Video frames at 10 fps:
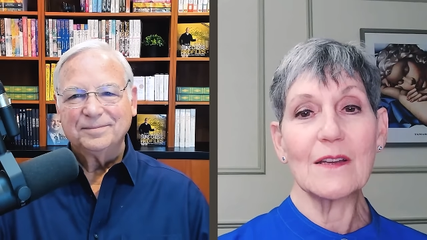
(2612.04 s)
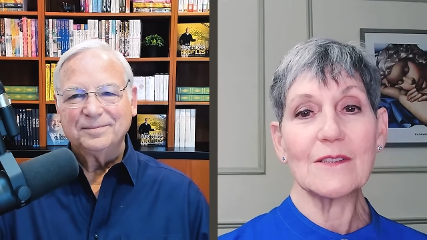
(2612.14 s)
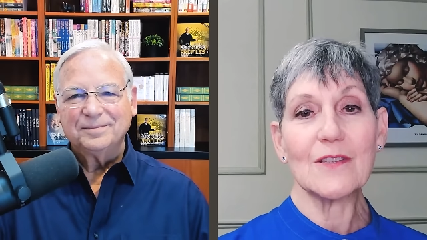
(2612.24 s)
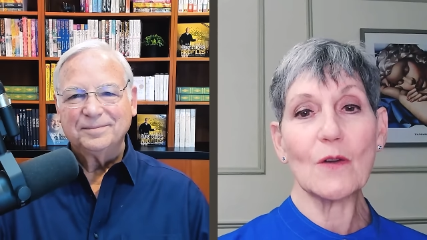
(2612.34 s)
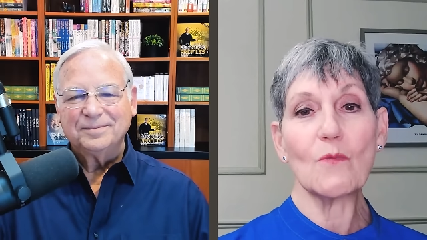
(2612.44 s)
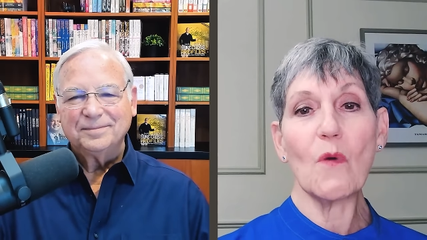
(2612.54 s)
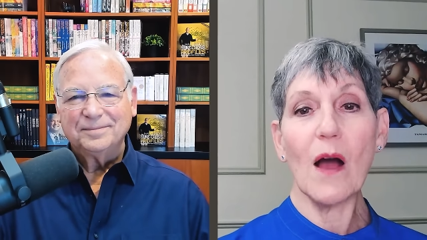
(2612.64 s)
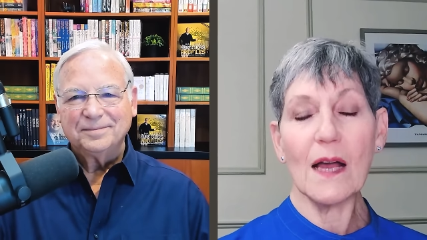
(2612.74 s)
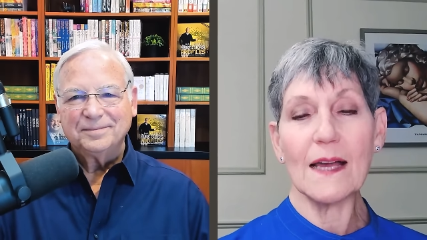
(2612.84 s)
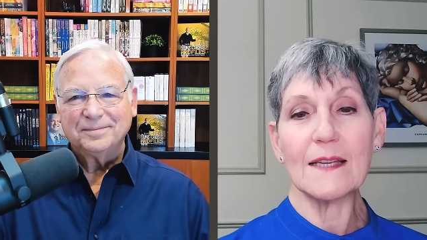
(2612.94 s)
Speaker 1: so
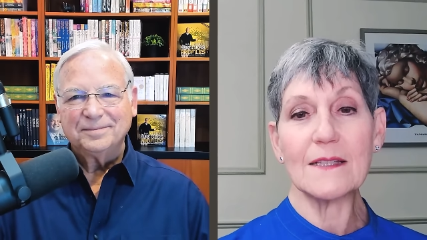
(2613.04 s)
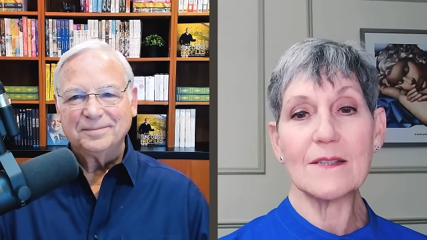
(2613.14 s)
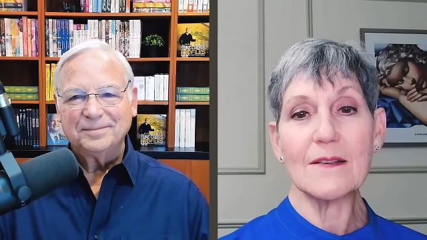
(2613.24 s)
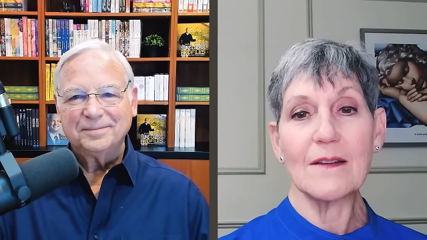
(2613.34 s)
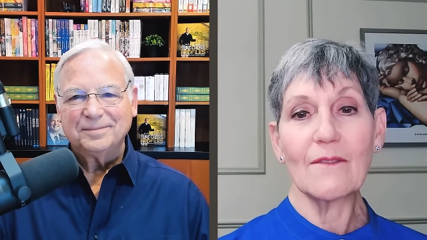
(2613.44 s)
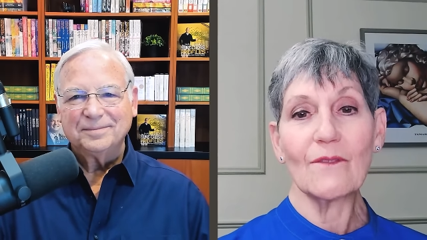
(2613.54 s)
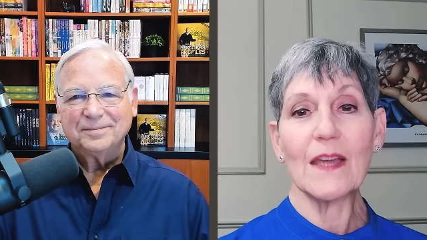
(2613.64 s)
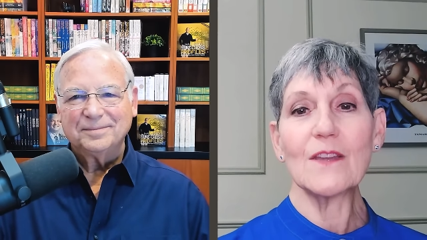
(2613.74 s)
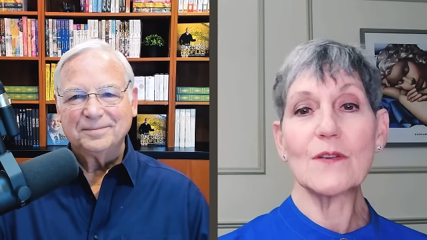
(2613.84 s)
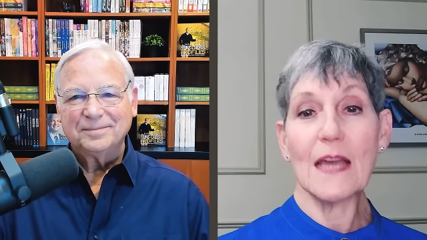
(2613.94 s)
wise
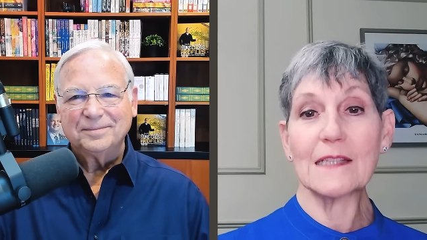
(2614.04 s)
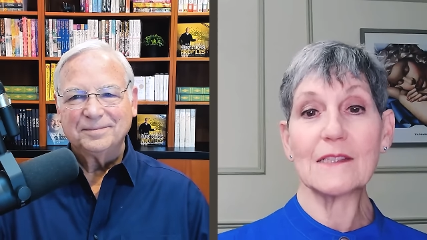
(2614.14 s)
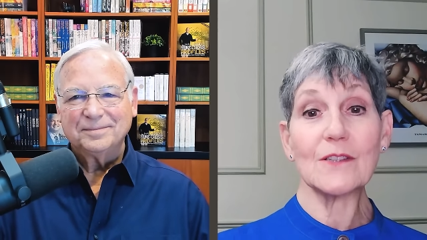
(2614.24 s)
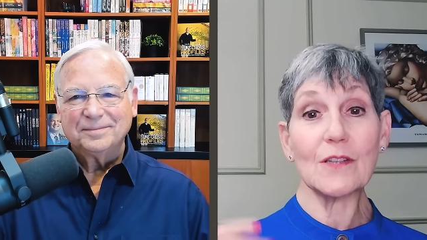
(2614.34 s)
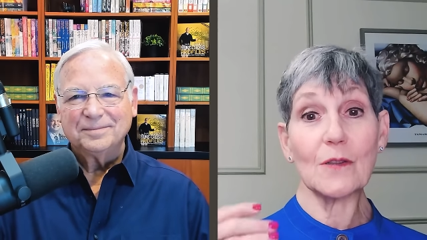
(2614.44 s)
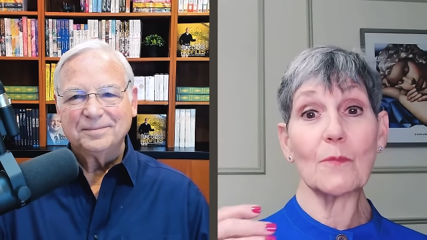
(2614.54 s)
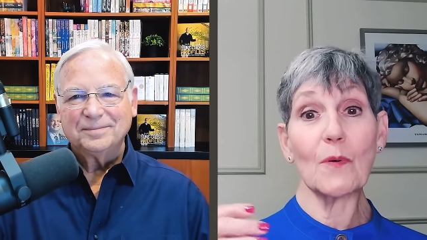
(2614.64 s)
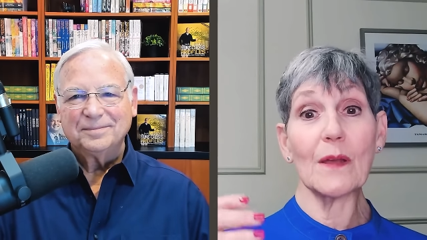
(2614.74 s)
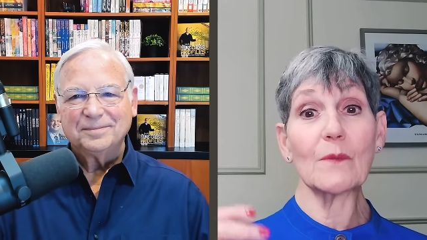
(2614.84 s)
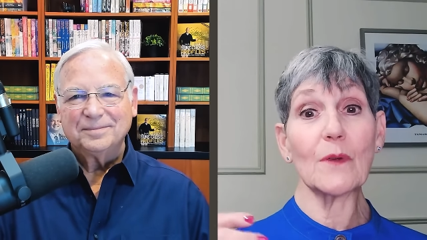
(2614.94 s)
that you get to the
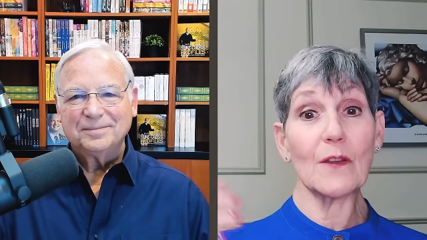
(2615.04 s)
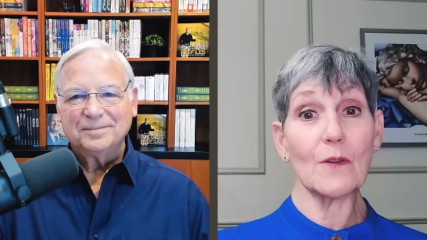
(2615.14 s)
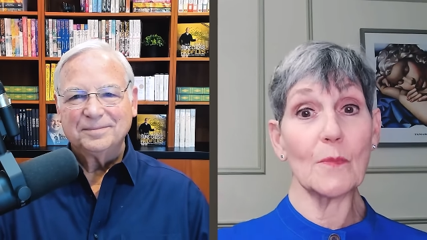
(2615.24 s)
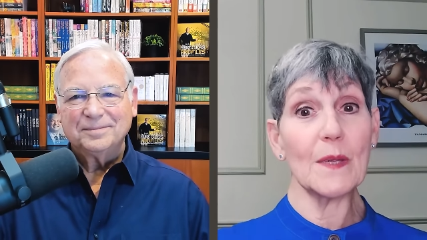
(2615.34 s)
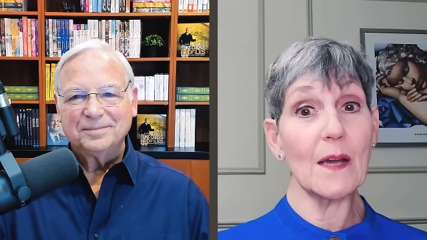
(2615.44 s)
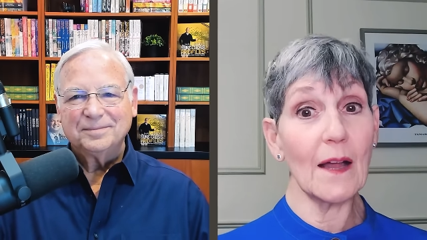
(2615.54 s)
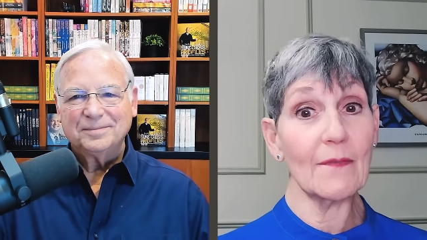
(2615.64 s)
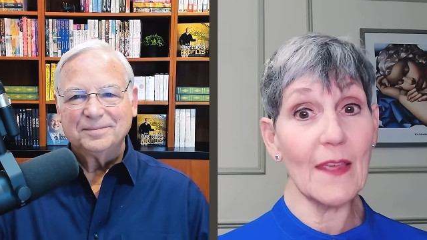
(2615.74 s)
point where you're beyond